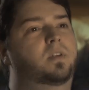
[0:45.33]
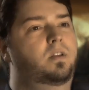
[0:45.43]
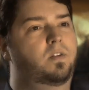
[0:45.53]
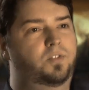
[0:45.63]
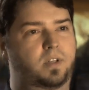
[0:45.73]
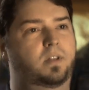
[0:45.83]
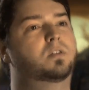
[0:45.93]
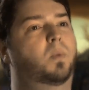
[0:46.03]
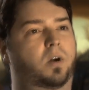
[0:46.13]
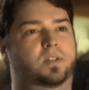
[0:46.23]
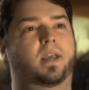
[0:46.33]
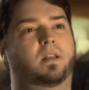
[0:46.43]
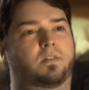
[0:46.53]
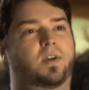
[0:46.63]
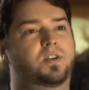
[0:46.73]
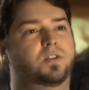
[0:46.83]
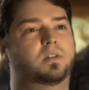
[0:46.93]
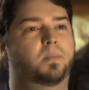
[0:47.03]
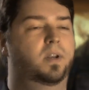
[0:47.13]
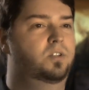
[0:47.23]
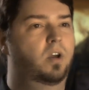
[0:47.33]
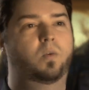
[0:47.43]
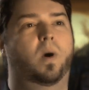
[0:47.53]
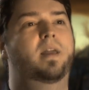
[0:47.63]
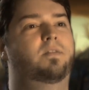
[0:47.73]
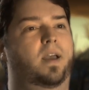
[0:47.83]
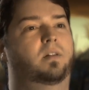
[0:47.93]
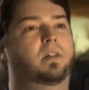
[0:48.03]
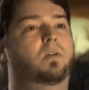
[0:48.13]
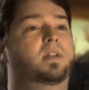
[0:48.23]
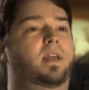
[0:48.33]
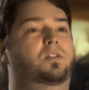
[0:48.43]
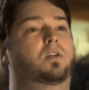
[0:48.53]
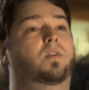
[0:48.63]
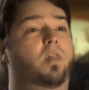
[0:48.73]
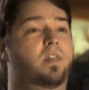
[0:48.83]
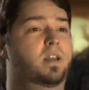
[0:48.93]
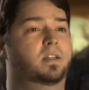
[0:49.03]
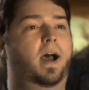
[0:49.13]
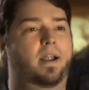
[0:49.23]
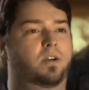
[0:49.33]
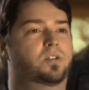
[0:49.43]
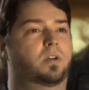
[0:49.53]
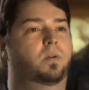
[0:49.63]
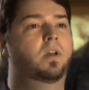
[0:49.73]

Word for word: and you've seen small scale invasions, but a zone wide event literally takes over the entire zone.